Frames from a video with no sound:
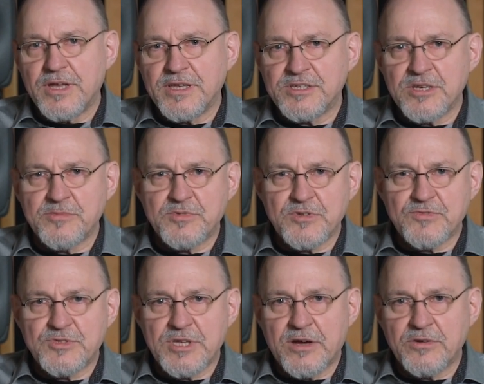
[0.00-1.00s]
in terms of
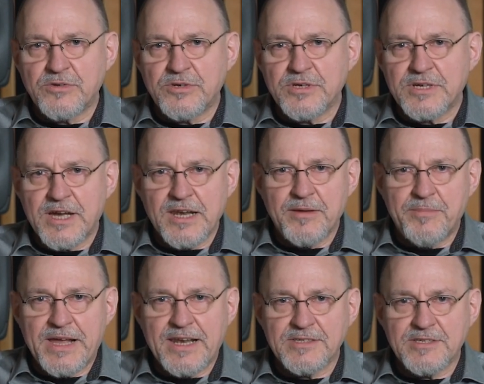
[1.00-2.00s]
sound color
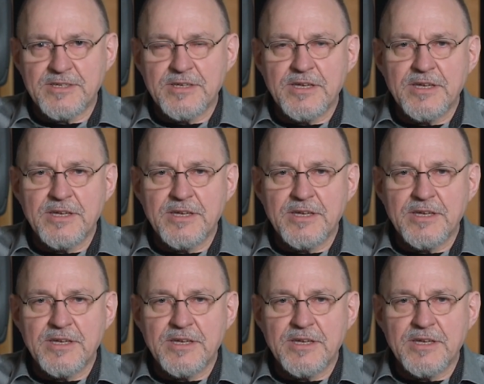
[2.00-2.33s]
balance.